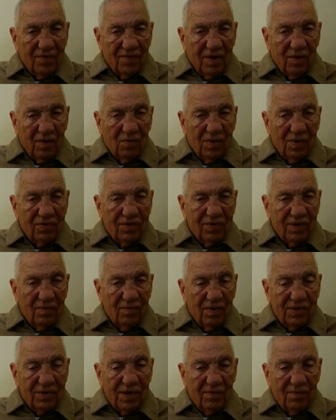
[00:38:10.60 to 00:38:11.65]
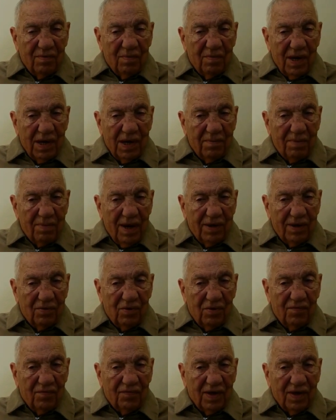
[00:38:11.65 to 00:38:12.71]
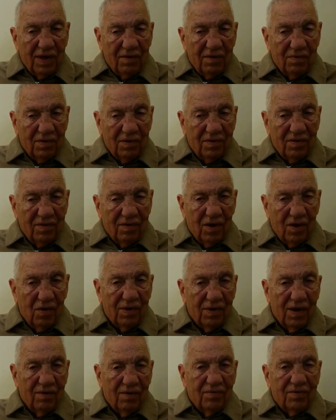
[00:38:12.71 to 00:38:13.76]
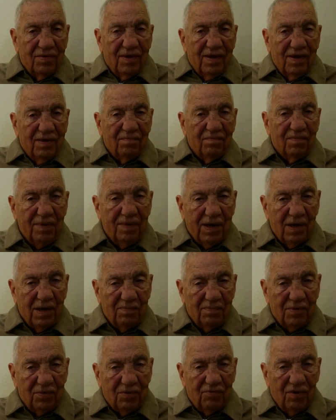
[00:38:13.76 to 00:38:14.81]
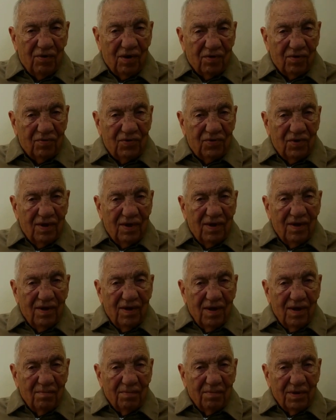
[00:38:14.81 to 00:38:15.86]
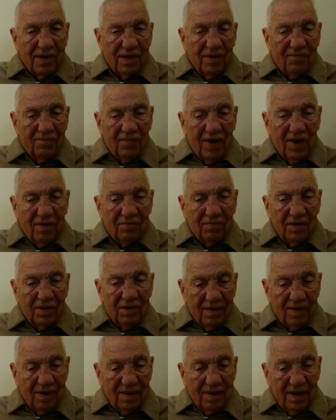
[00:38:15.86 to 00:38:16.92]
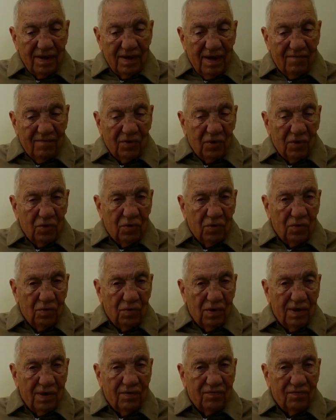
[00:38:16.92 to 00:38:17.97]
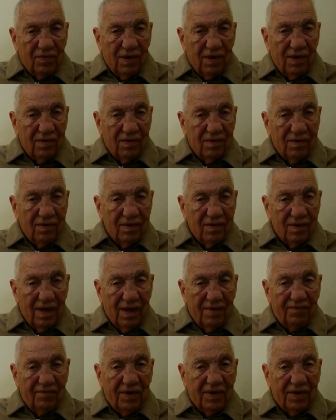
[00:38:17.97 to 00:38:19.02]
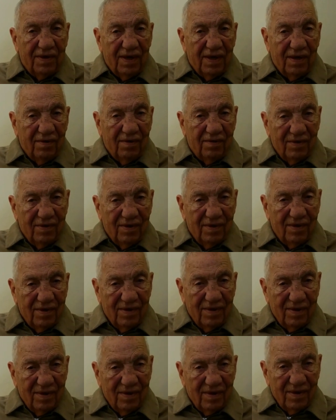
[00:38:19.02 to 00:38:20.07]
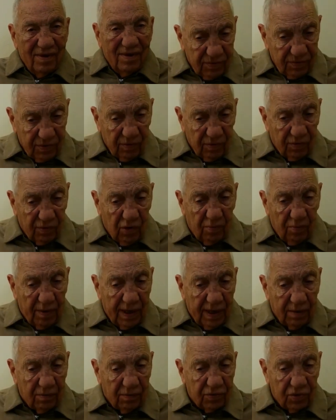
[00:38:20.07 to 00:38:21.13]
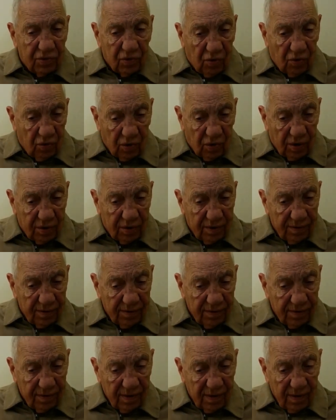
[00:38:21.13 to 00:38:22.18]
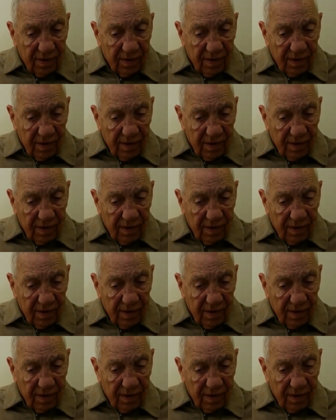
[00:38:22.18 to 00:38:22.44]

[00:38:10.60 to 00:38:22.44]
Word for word: You know, once, once everybody paid off, then he would go there and, and pick up the drugs. But they found it, and they never knew who left, left it there. So nobody was caught with